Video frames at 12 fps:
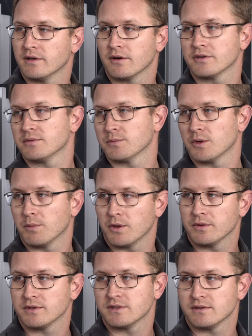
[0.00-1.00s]
There are some
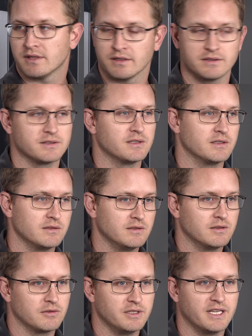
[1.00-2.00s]
components and things that
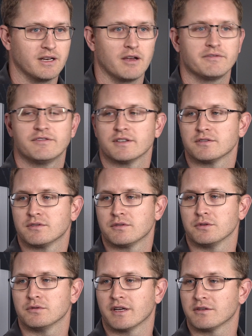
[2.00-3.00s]
you cannot fix
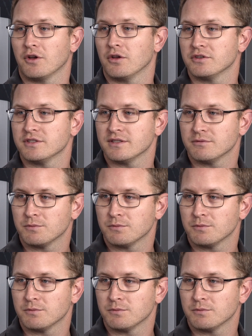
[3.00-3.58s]
through technology,